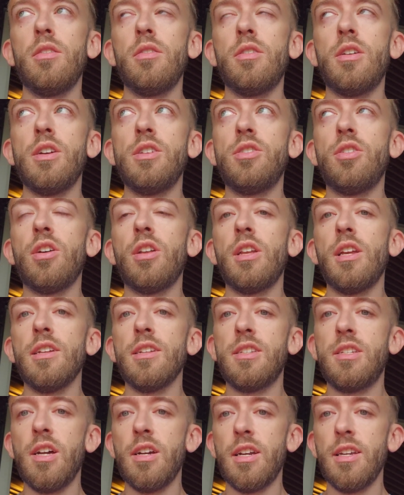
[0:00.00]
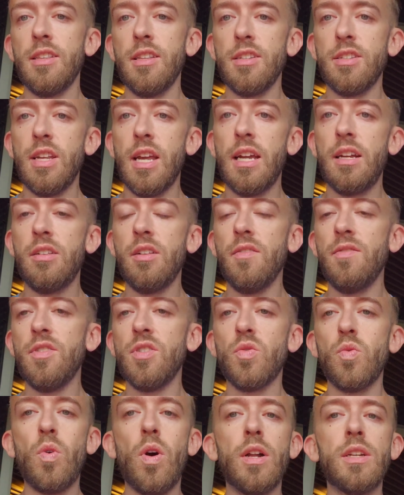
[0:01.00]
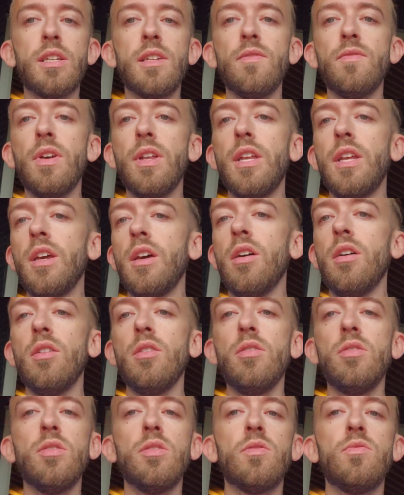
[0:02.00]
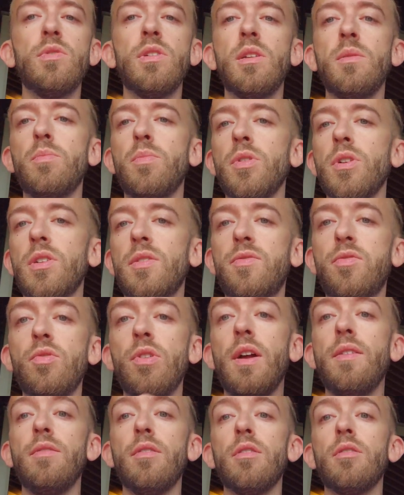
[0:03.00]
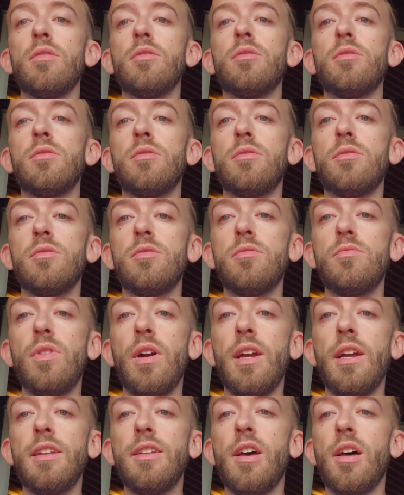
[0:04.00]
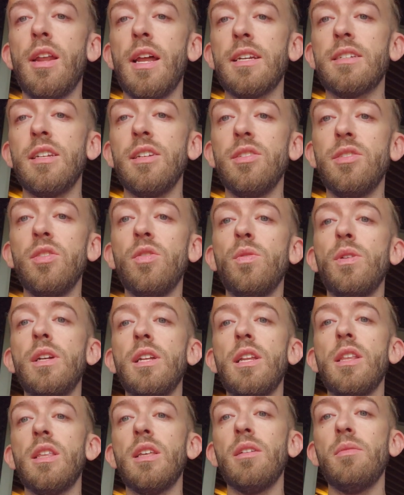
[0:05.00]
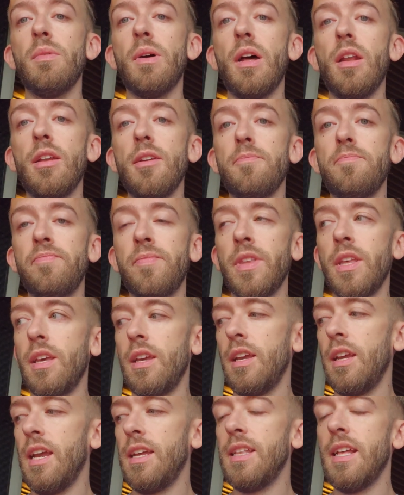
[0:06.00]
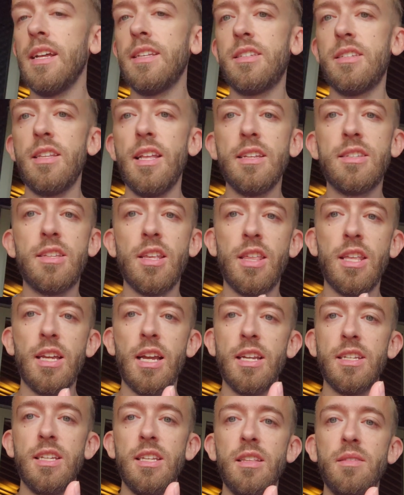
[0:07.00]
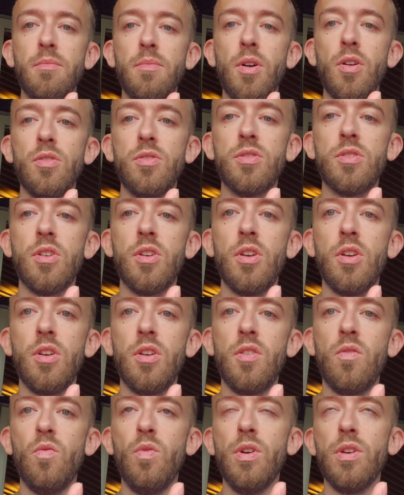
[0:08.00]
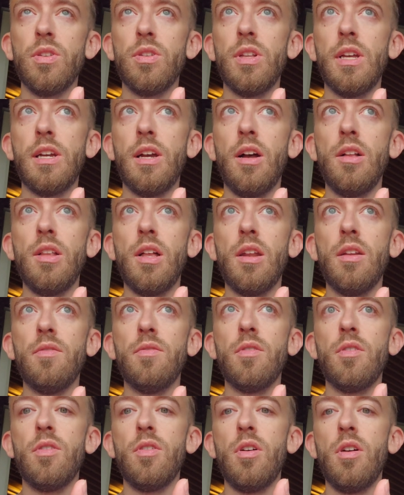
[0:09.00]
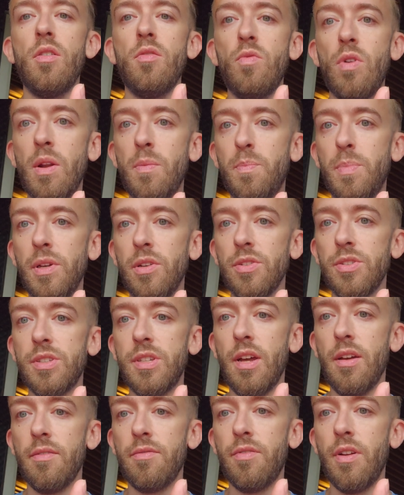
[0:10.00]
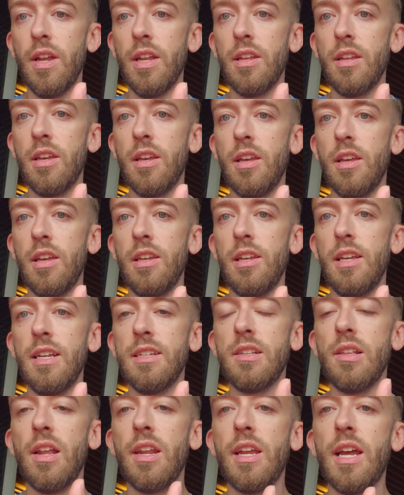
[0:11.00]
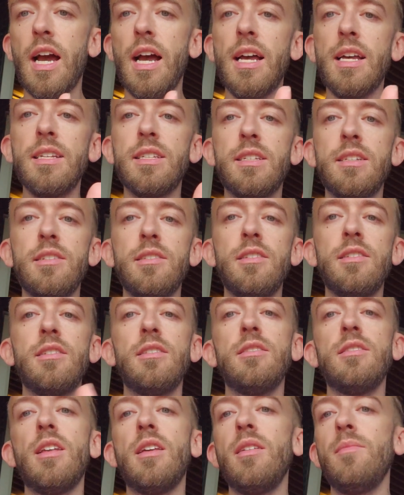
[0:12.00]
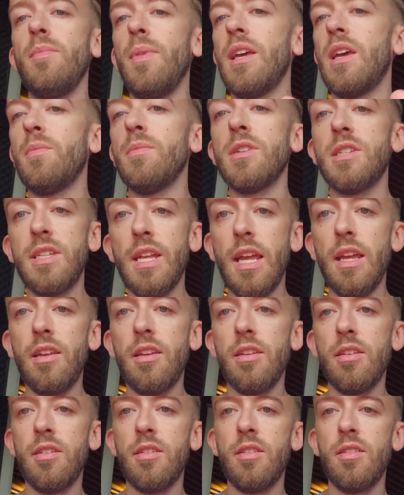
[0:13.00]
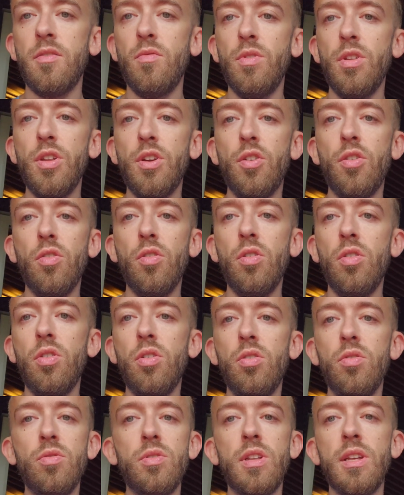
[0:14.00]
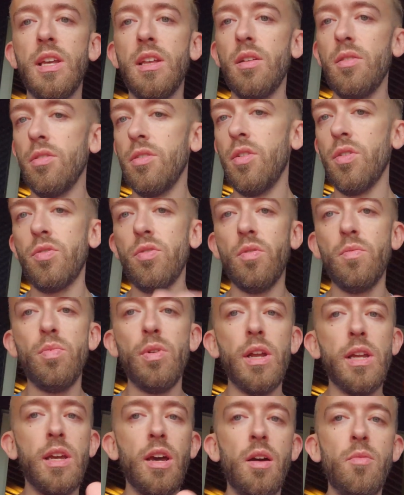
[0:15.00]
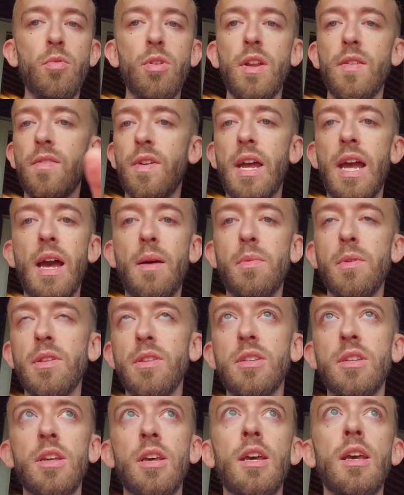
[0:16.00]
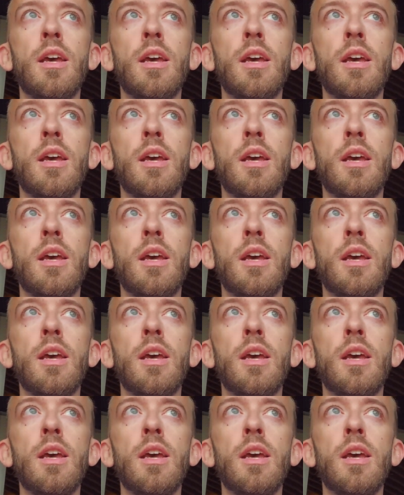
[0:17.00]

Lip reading: because you're going to get stuck in the cycle of just watching videos, reading books forever, right? And not actually doing anything about it. And that's the thing I see the most with like a lot of red pill stuff, right? Is a lot of guys, they make a mistake with a girl, or they go through a breakup, whatever happens,